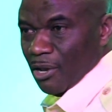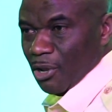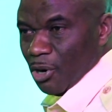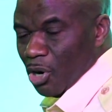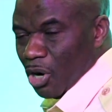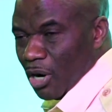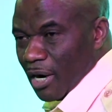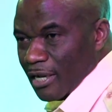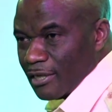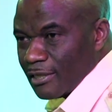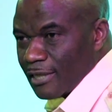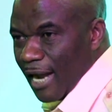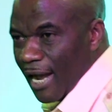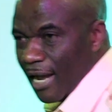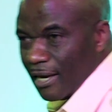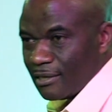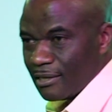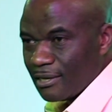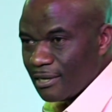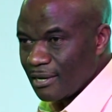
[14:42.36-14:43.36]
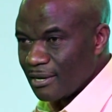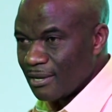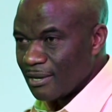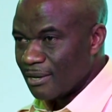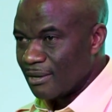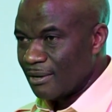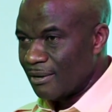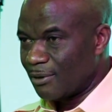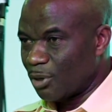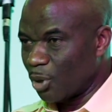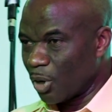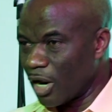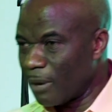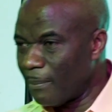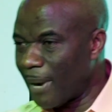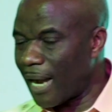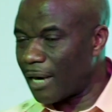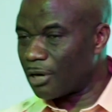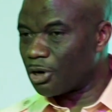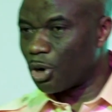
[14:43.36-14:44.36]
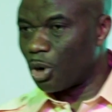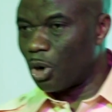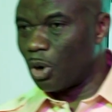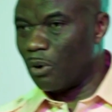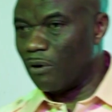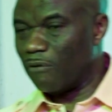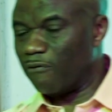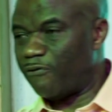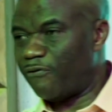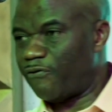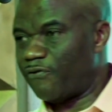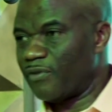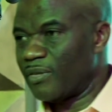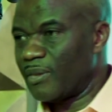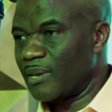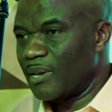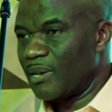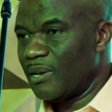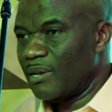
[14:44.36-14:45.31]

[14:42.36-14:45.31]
You notice that? Talking about growth.